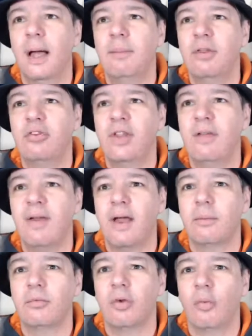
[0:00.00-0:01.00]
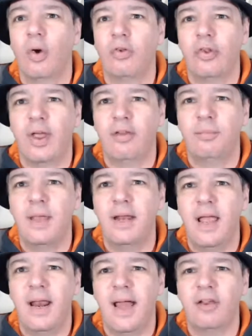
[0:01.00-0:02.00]
Steve Adams has been
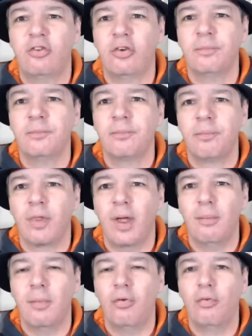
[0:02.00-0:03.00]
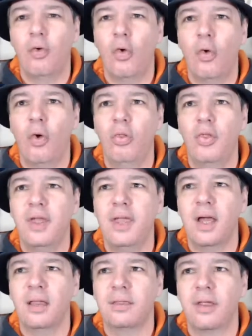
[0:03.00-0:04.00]
in action for
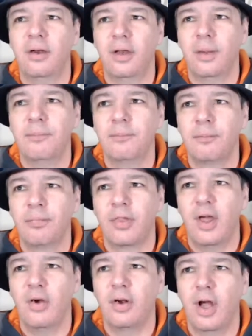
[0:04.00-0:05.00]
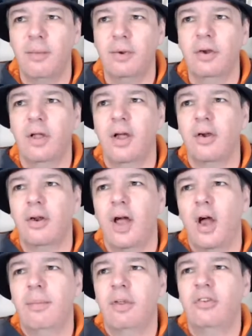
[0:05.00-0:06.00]
the Thunder, the
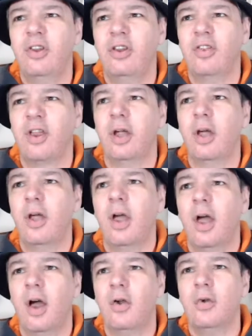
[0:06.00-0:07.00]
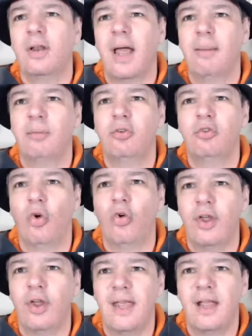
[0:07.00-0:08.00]
Oklahoma City Thunder, who came up
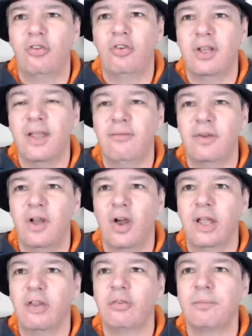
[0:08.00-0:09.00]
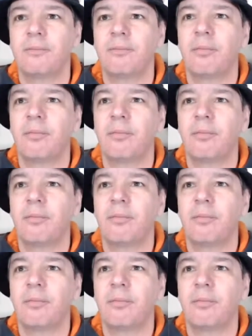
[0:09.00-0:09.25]
short against the Denver Nuggets.